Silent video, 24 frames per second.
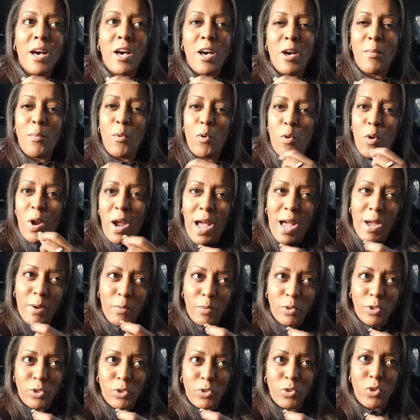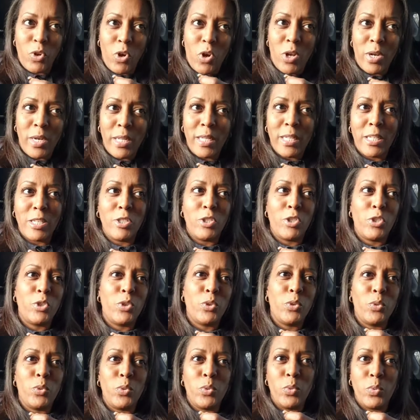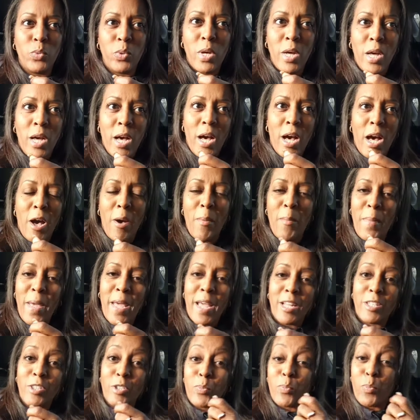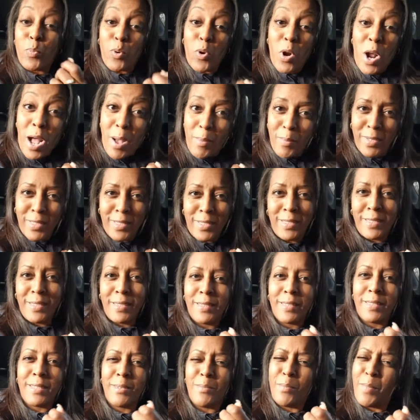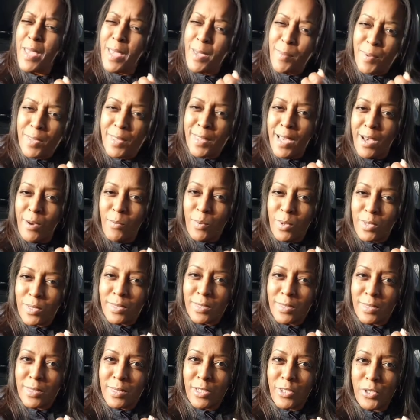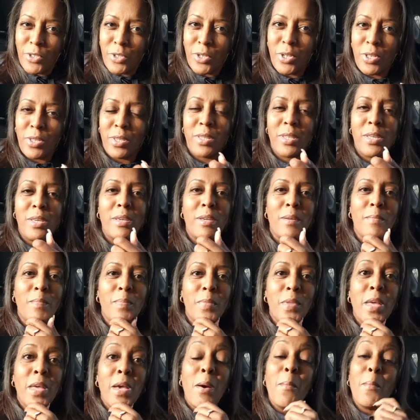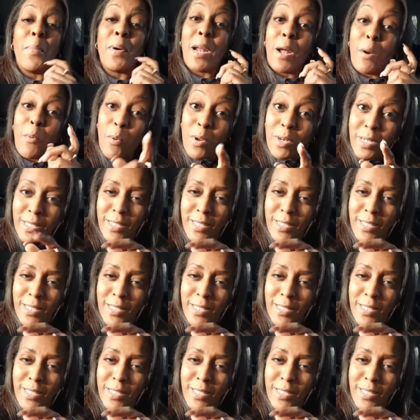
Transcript: Um, or I was drawn into a man's promises, and maybe that wasn't such a good thing. But I